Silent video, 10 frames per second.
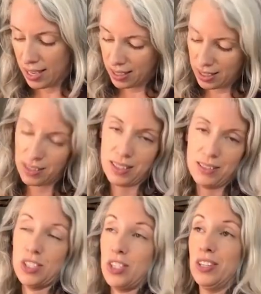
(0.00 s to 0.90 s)
because
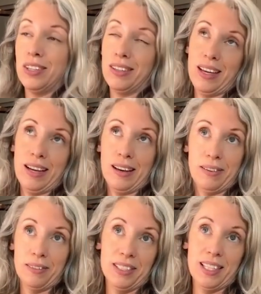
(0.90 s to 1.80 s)
sure, like, I
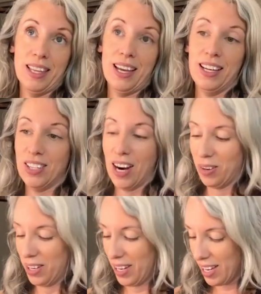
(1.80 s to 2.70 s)
don't really like
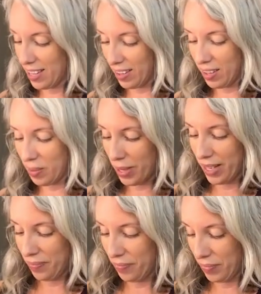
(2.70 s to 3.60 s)
showering either,
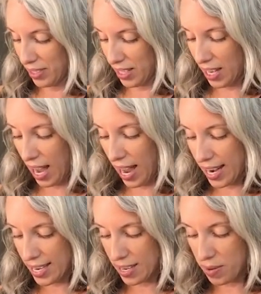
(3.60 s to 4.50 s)
but you
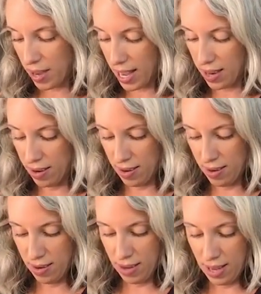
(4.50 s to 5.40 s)
gotta do it.
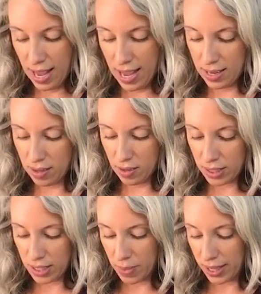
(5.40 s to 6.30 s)
And
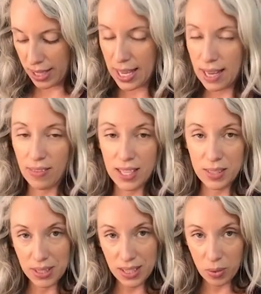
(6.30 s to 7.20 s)
ultimately, if this
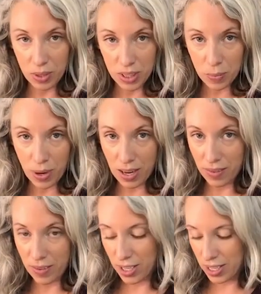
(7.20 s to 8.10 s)
was the worst part of
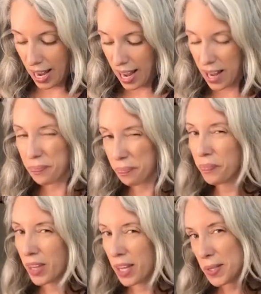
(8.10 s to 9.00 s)
your day,
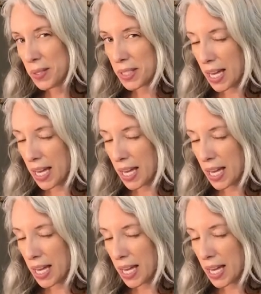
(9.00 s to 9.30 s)
you still